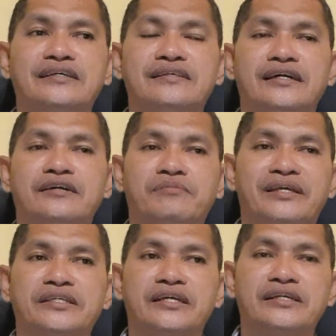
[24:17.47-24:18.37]
their
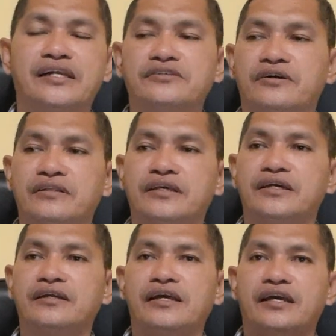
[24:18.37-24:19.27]
materials or
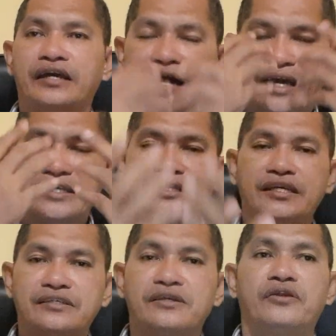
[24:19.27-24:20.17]
their
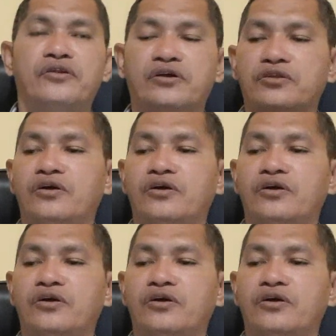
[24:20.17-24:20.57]
ideas, not